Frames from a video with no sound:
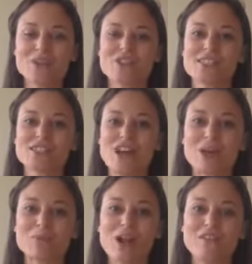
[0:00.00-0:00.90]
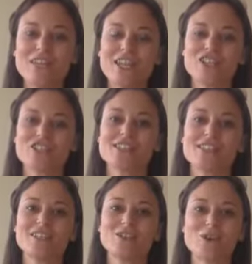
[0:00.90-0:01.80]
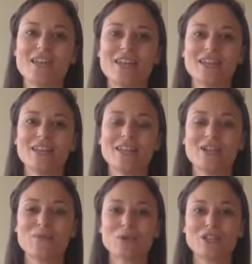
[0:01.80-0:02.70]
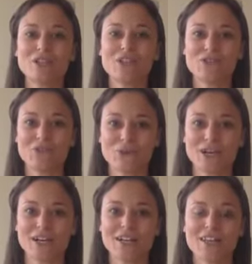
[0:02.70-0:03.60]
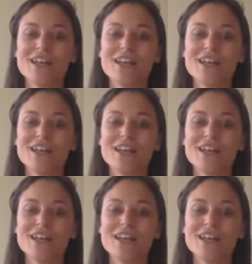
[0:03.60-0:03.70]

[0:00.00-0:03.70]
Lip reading: which is a nonprofit agency located in Brooklyn, New York.